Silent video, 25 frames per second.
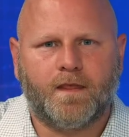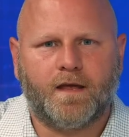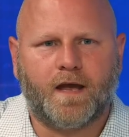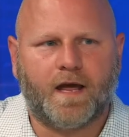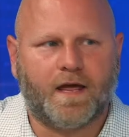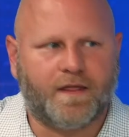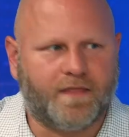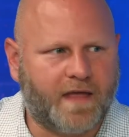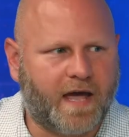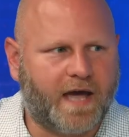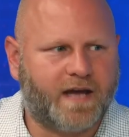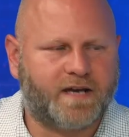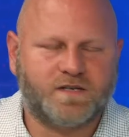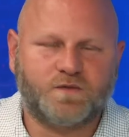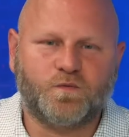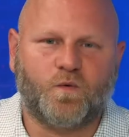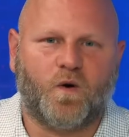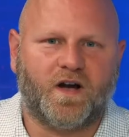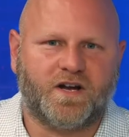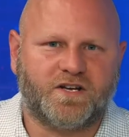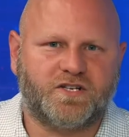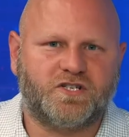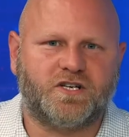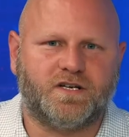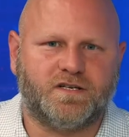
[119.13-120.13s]
And that is
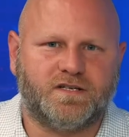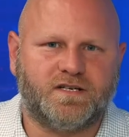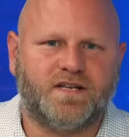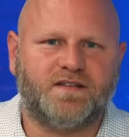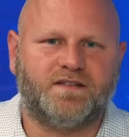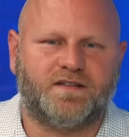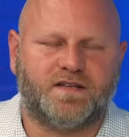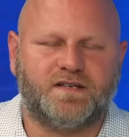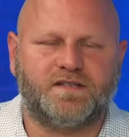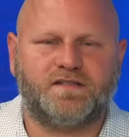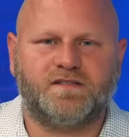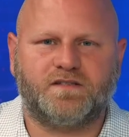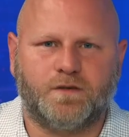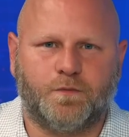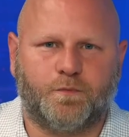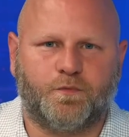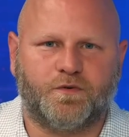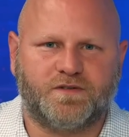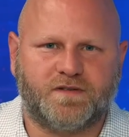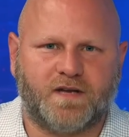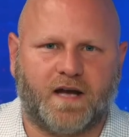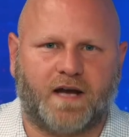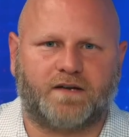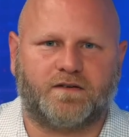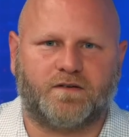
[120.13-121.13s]
why she did this to
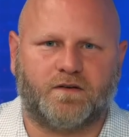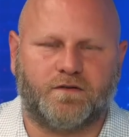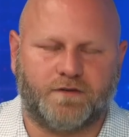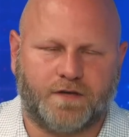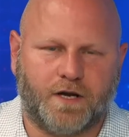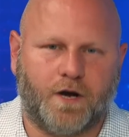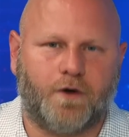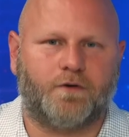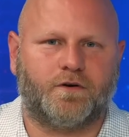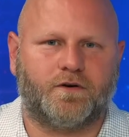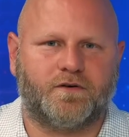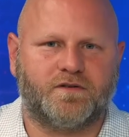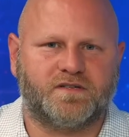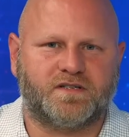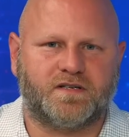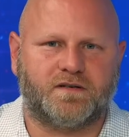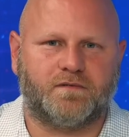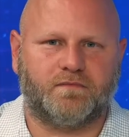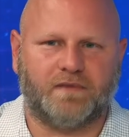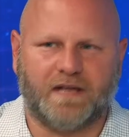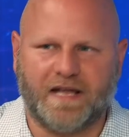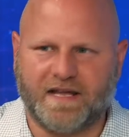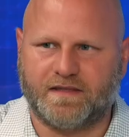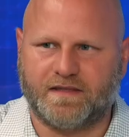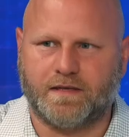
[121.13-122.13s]
protect her donors
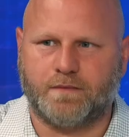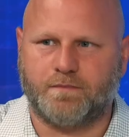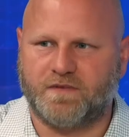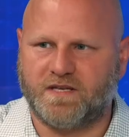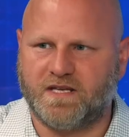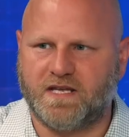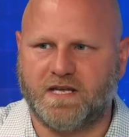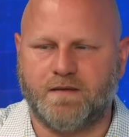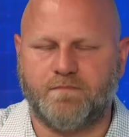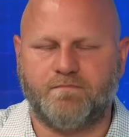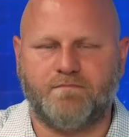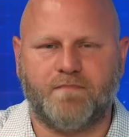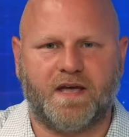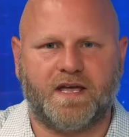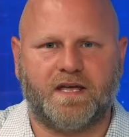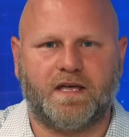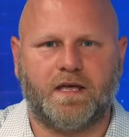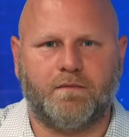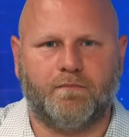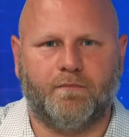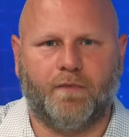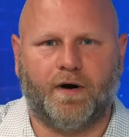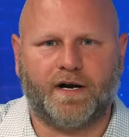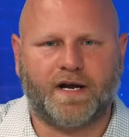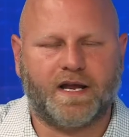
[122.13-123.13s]
and them keep
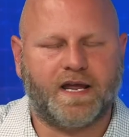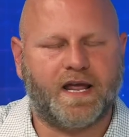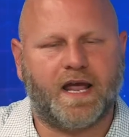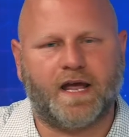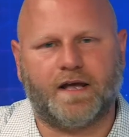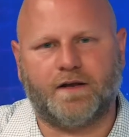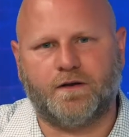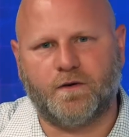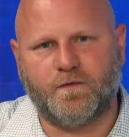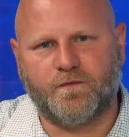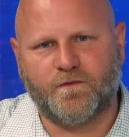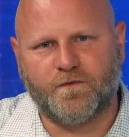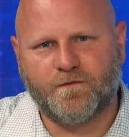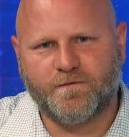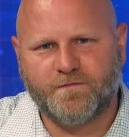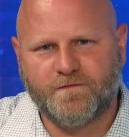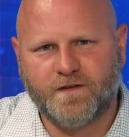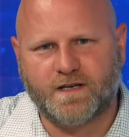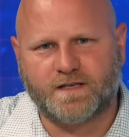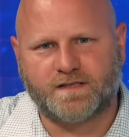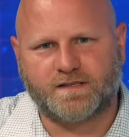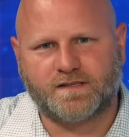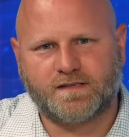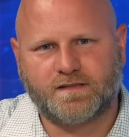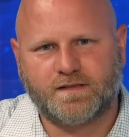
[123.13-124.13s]
making money hand over
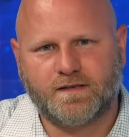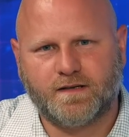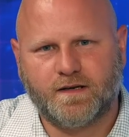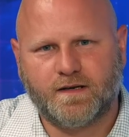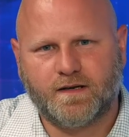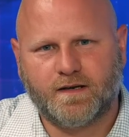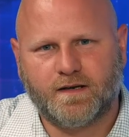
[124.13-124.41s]
fist.